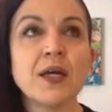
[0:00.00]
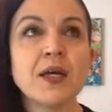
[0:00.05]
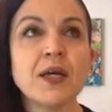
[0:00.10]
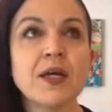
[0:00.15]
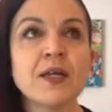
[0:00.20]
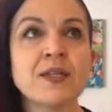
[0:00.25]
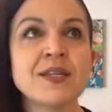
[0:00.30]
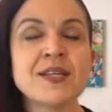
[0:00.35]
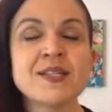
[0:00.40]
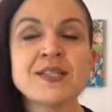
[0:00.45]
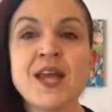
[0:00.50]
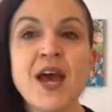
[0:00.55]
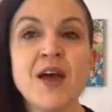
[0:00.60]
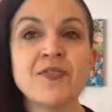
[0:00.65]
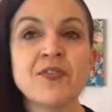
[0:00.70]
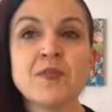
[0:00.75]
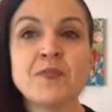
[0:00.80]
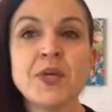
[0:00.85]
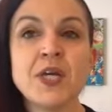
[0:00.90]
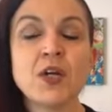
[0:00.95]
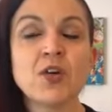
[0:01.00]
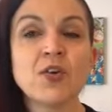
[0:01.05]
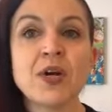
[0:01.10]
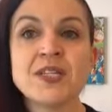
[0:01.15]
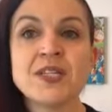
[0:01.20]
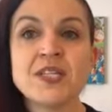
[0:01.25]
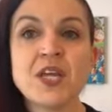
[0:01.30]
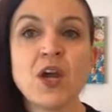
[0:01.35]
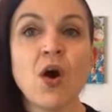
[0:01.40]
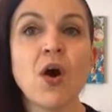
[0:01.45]
it doesn't have to be
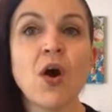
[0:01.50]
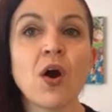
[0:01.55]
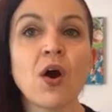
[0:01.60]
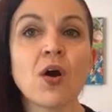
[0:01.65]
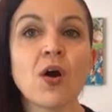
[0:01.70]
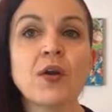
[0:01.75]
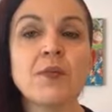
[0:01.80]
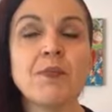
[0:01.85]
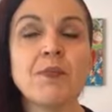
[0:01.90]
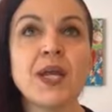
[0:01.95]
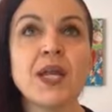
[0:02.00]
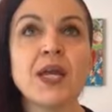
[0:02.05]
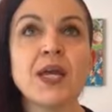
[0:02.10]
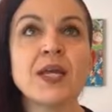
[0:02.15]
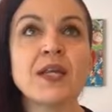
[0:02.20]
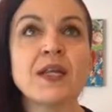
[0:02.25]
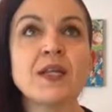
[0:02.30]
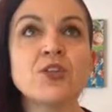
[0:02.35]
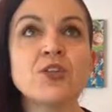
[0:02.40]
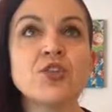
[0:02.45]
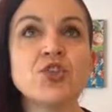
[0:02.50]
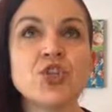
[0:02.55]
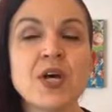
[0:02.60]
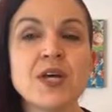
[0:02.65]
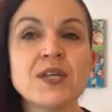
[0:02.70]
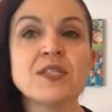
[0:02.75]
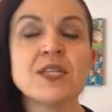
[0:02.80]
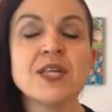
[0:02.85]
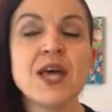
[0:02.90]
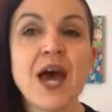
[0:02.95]
crazy hard, but it
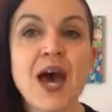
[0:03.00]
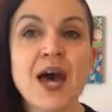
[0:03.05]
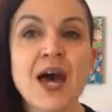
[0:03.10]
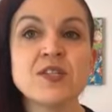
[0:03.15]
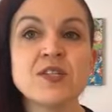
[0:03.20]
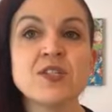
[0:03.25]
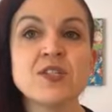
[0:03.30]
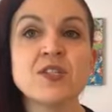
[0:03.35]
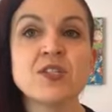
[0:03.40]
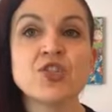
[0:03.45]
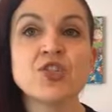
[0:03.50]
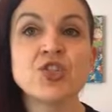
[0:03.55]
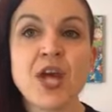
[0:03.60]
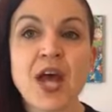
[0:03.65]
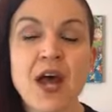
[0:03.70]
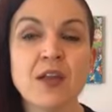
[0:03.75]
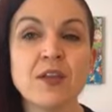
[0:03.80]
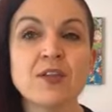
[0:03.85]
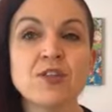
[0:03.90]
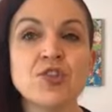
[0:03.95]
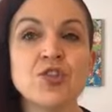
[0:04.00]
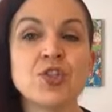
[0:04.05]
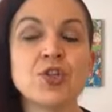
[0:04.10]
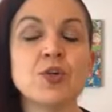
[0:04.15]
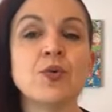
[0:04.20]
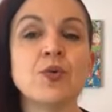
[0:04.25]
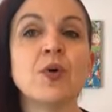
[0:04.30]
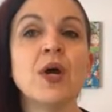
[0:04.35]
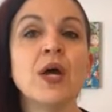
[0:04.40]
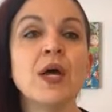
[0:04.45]
just has to challenge
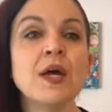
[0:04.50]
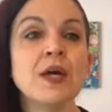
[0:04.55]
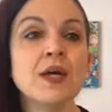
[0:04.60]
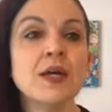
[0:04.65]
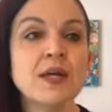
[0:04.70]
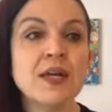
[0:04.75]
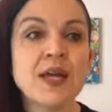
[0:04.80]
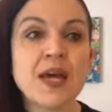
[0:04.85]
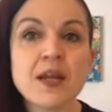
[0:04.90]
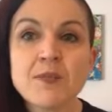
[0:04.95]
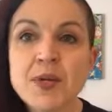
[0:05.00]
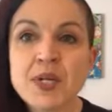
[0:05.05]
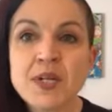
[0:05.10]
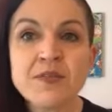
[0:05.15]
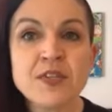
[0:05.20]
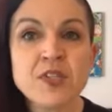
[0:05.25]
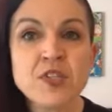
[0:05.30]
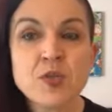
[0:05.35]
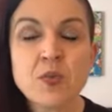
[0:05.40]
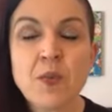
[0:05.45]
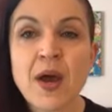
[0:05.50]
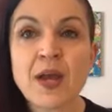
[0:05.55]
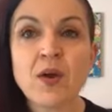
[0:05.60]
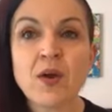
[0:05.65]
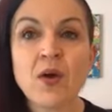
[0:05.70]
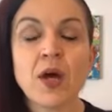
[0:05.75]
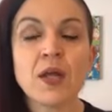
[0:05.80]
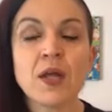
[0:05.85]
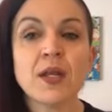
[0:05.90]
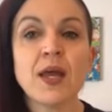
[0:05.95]
you, get a bit of a sweat
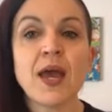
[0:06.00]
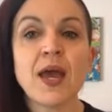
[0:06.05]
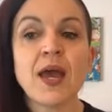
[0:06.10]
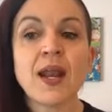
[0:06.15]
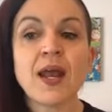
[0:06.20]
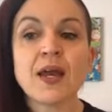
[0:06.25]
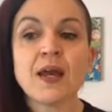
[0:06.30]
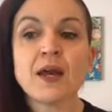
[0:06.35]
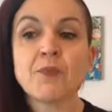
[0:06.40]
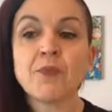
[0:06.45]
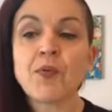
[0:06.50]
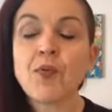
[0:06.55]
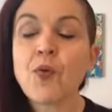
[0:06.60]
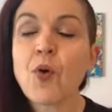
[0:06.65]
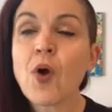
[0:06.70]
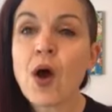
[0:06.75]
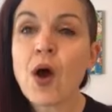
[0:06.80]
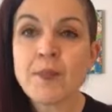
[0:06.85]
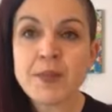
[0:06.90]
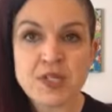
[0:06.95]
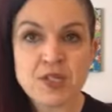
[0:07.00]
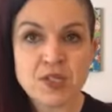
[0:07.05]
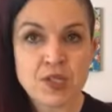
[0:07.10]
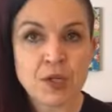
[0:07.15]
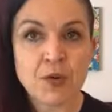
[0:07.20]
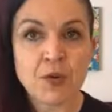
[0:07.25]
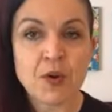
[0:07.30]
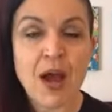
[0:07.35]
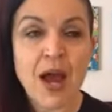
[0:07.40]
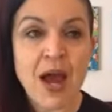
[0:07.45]
on. And I promise
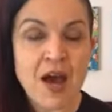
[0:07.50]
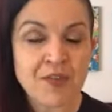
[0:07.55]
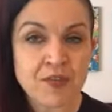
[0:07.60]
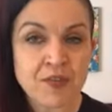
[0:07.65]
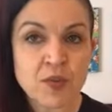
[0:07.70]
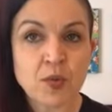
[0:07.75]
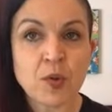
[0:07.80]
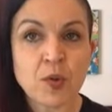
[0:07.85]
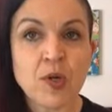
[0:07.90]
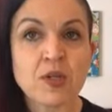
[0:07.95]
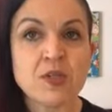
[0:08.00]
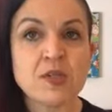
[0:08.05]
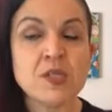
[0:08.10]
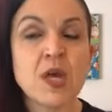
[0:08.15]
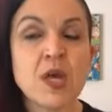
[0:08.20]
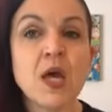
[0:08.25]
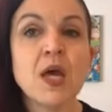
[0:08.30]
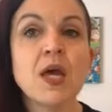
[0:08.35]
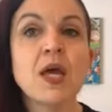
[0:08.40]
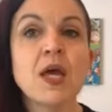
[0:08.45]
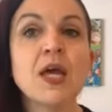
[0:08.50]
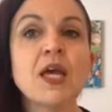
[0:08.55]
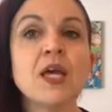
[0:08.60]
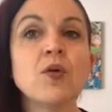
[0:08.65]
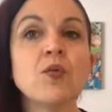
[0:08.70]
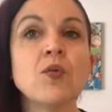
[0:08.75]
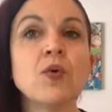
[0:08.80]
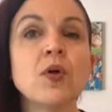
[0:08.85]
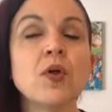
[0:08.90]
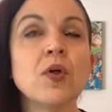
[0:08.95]
you afterwards,
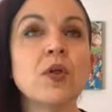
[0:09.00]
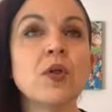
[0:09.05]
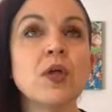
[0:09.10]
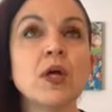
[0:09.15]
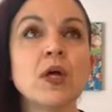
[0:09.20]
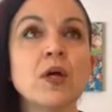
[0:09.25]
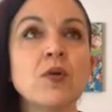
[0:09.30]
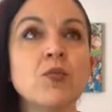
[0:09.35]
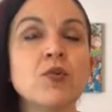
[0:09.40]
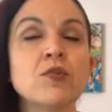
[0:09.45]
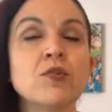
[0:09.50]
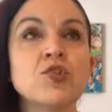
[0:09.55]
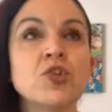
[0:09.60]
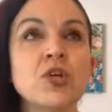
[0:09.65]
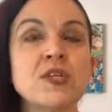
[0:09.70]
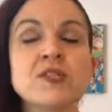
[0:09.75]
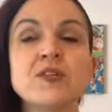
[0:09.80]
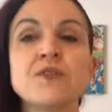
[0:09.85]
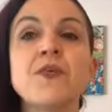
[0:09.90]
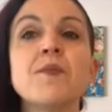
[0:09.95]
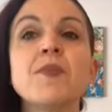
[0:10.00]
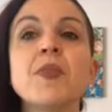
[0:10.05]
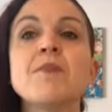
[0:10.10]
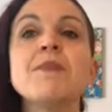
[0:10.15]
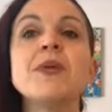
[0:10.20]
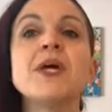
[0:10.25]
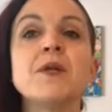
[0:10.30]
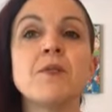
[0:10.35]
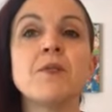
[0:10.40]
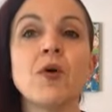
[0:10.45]
it will just from the
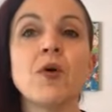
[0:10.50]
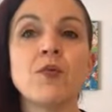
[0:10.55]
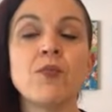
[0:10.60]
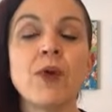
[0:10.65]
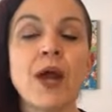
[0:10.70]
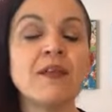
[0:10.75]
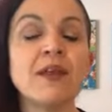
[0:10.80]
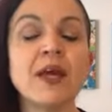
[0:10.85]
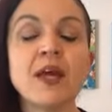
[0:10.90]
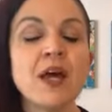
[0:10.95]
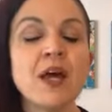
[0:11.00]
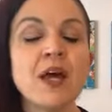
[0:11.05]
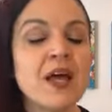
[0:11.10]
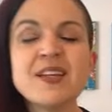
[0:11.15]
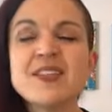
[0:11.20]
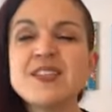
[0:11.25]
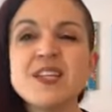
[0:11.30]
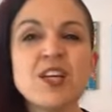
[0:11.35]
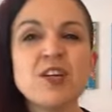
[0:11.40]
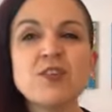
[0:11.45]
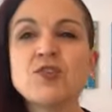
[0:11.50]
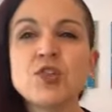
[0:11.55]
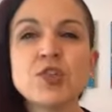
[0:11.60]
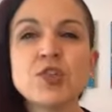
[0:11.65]
minimum, right? Like, let's say you